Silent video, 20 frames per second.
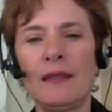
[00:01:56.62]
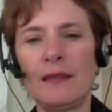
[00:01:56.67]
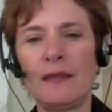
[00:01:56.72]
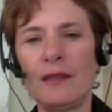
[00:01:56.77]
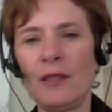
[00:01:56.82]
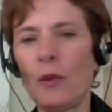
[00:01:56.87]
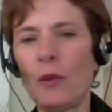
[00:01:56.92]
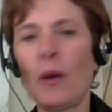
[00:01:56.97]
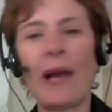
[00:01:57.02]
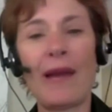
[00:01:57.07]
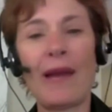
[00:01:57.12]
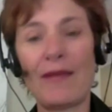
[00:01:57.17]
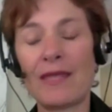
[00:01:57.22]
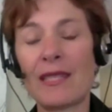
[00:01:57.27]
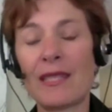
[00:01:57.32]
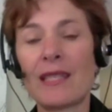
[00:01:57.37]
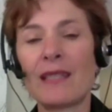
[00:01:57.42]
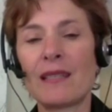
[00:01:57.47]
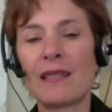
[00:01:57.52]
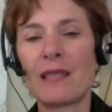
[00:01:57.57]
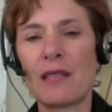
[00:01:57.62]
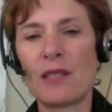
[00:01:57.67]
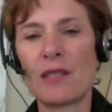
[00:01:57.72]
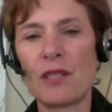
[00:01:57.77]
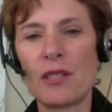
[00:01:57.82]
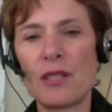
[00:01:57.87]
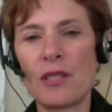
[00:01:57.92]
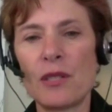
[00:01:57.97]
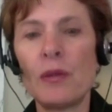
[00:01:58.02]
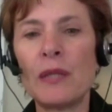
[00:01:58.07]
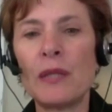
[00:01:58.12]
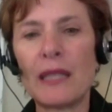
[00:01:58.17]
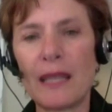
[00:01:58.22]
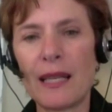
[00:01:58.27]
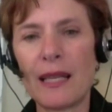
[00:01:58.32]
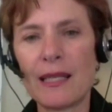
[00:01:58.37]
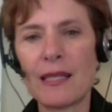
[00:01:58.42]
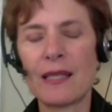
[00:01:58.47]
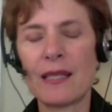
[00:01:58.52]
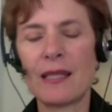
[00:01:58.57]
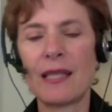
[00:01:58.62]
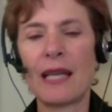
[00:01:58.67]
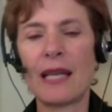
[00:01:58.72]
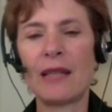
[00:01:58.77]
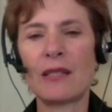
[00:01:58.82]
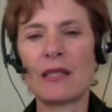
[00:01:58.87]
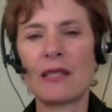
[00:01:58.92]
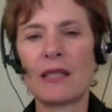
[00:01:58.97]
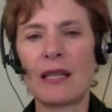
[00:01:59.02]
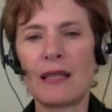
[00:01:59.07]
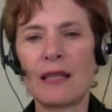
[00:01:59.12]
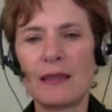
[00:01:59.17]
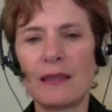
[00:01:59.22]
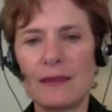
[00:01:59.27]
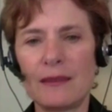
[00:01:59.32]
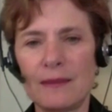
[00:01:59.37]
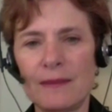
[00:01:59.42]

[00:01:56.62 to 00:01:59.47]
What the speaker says: you won't have the skill set to do it. That's the downside.